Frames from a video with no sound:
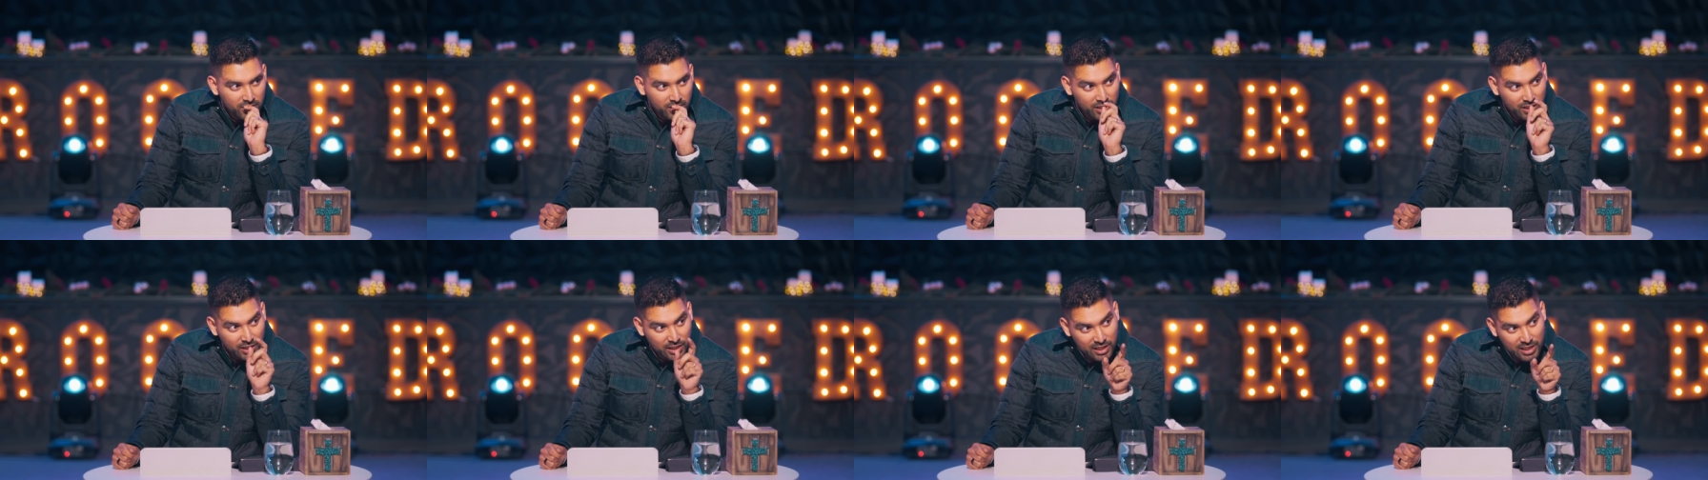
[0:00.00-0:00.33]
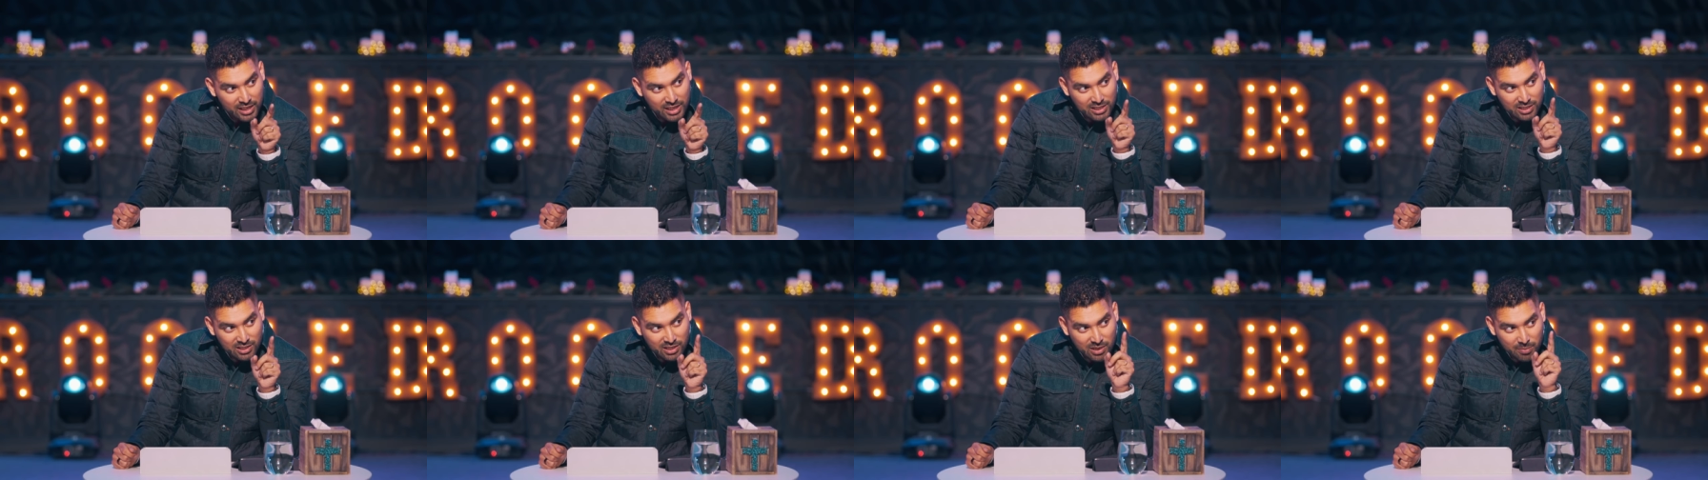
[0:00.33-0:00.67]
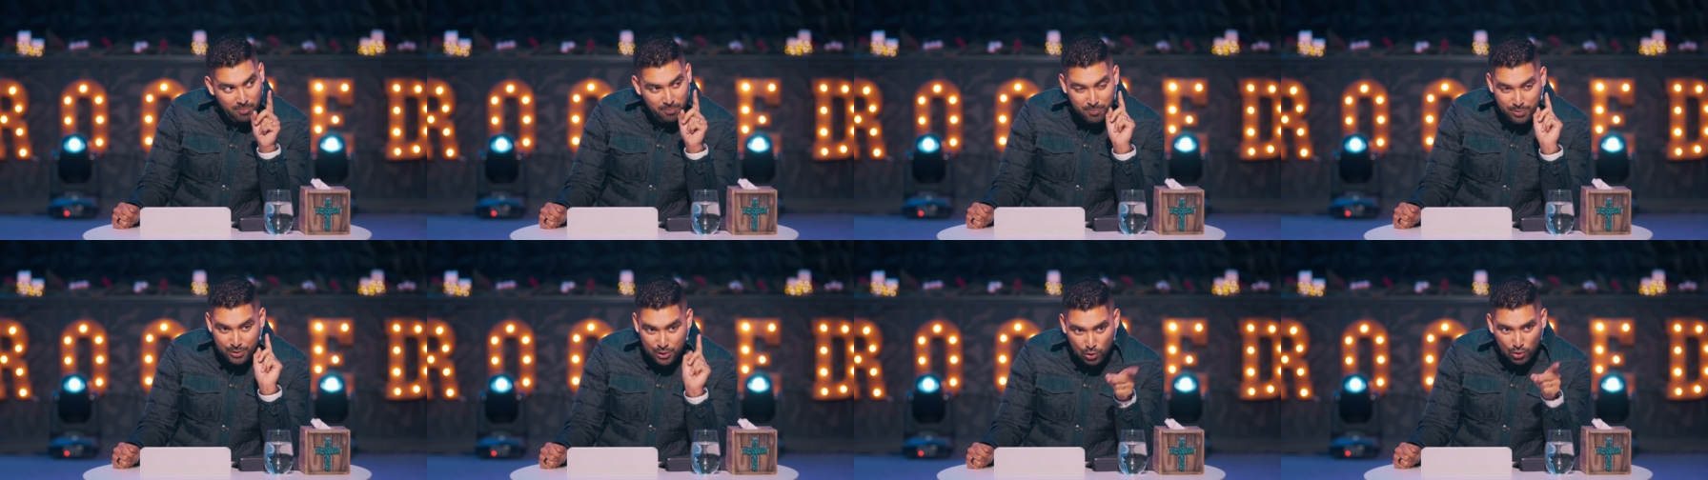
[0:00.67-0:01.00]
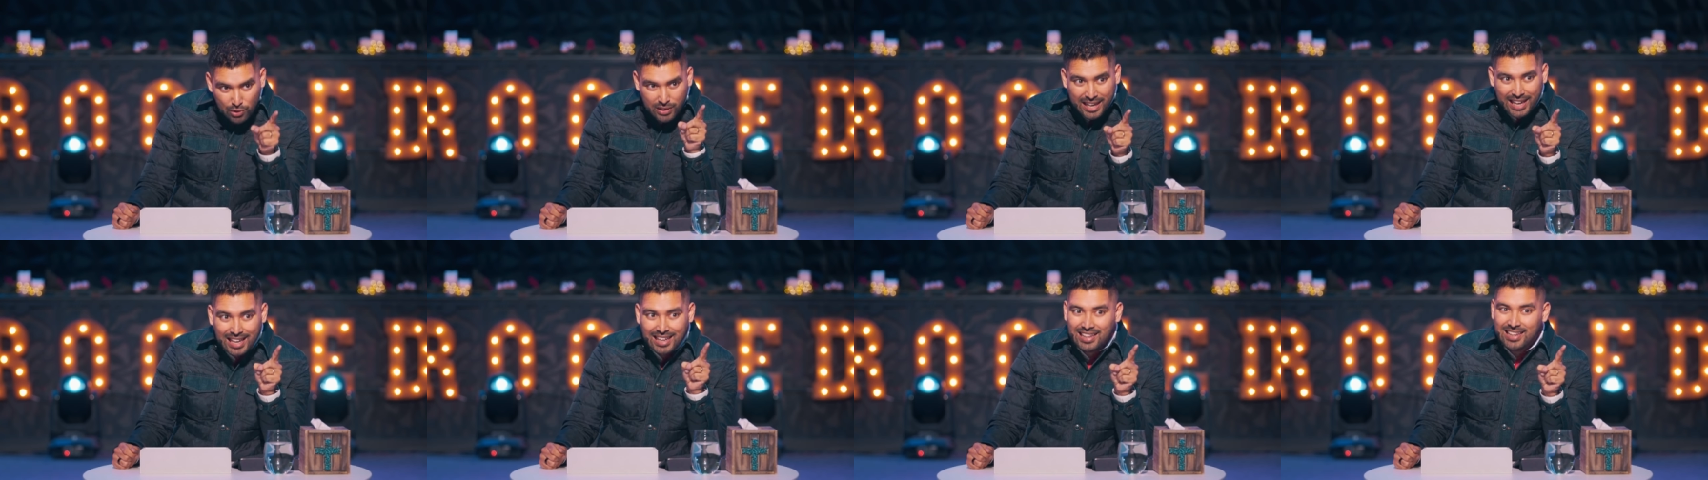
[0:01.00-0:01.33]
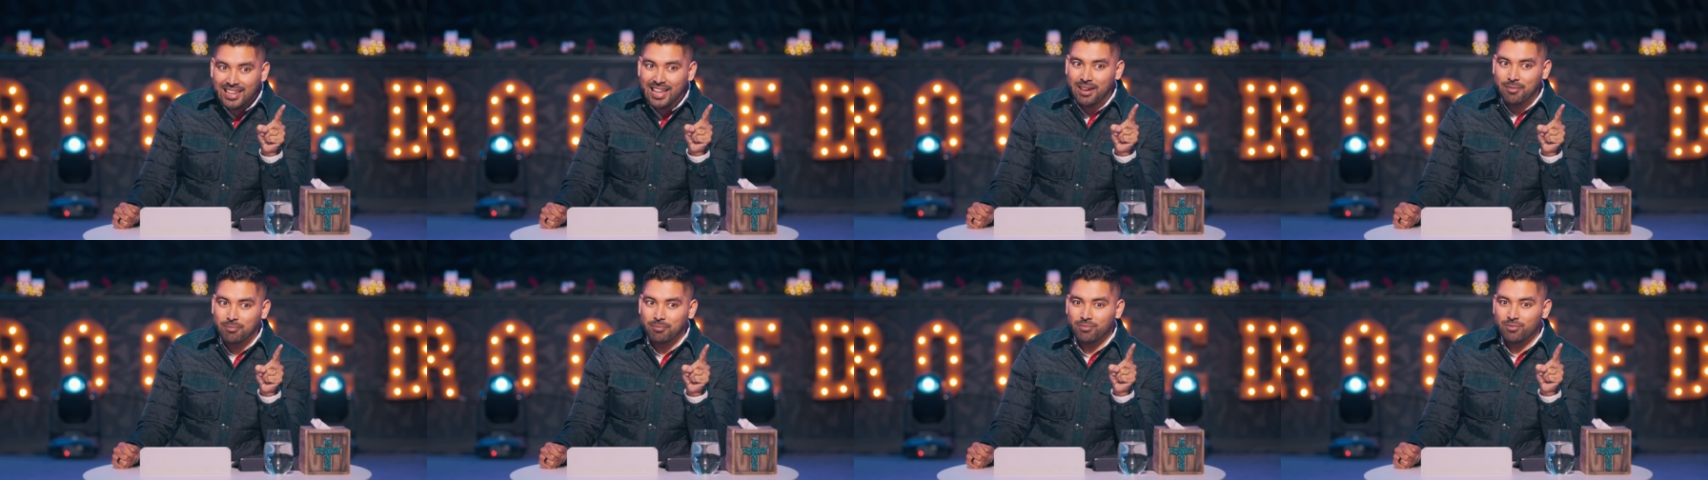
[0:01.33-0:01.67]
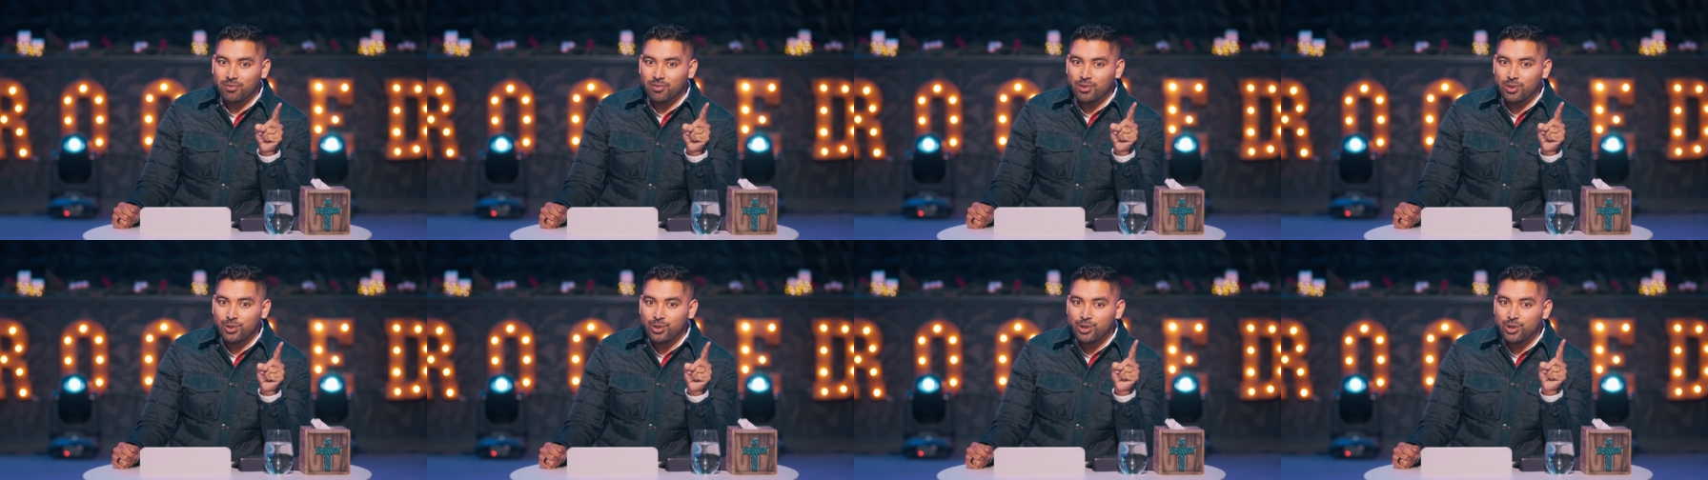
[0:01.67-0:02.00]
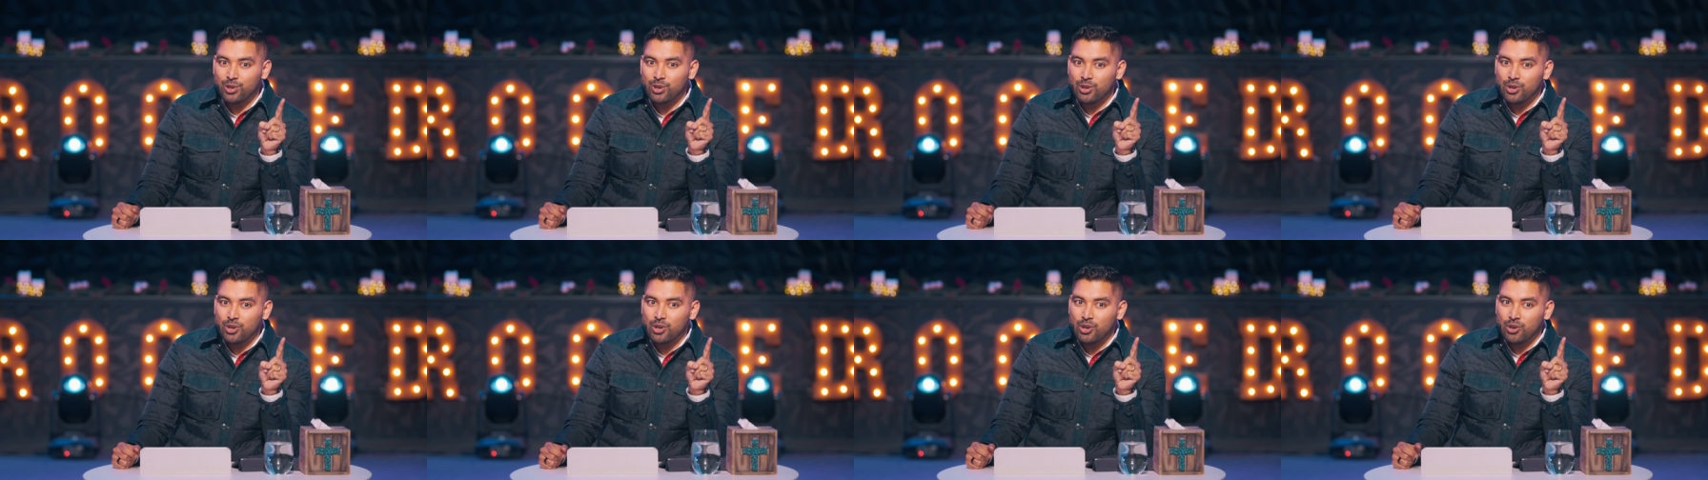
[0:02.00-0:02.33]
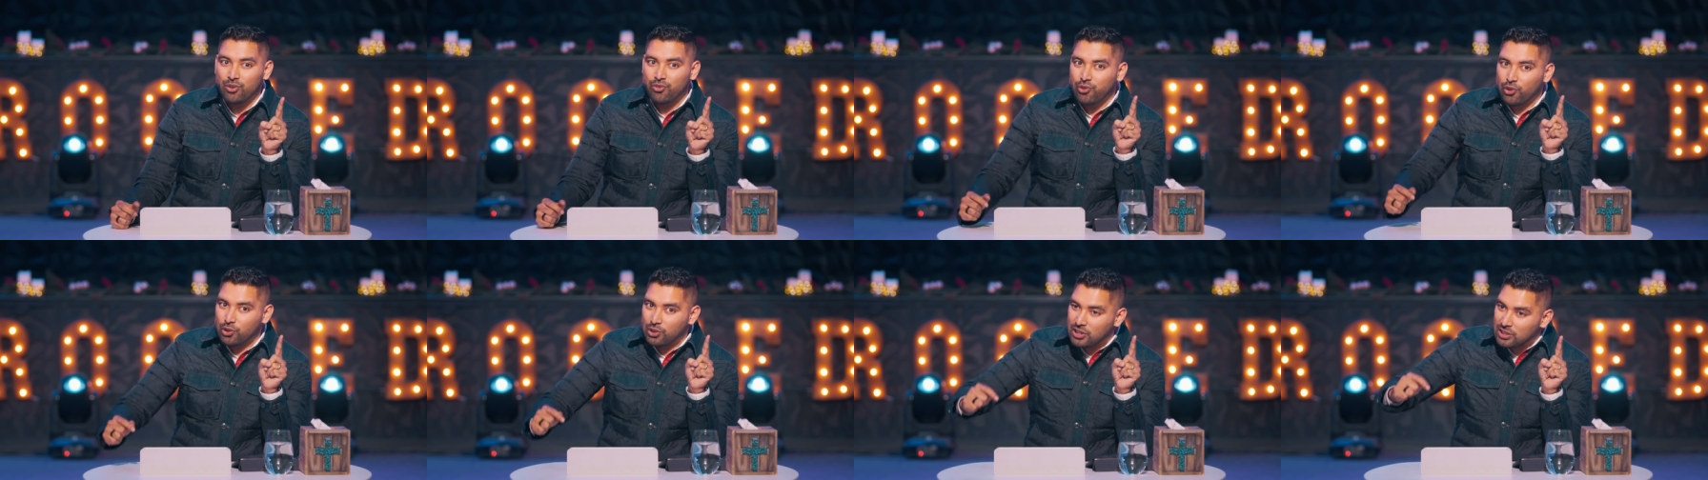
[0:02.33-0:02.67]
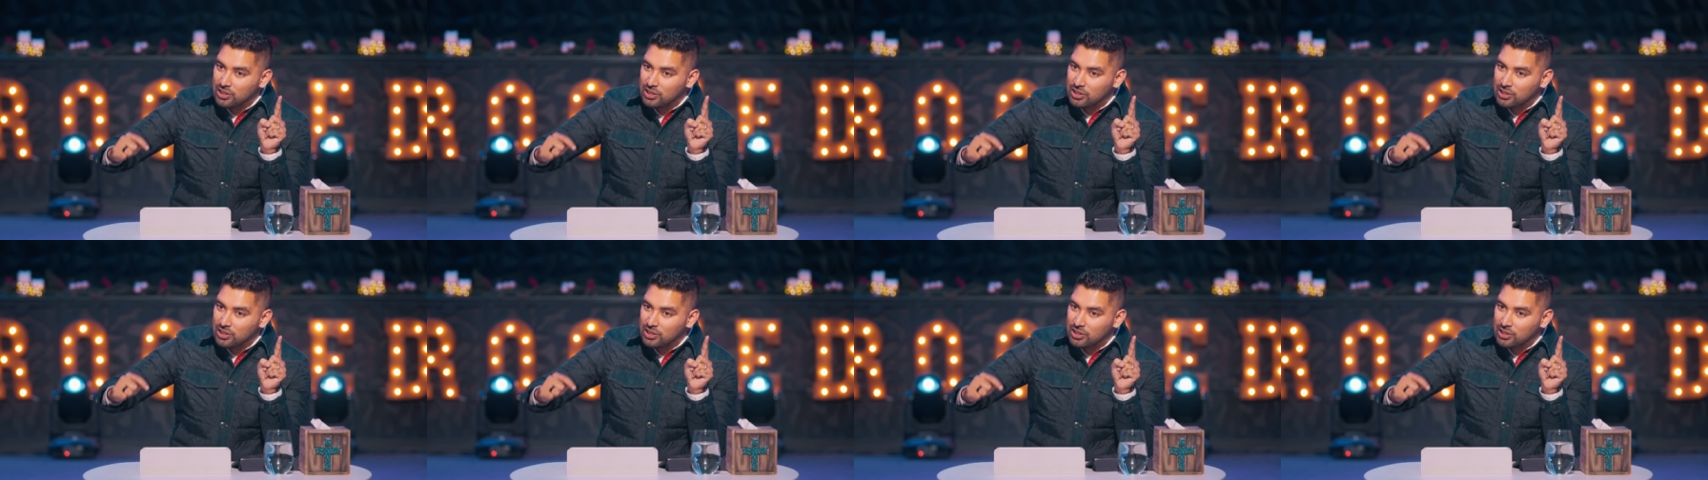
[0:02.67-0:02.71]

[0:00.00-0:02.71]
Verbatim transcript: He's rebuking them for the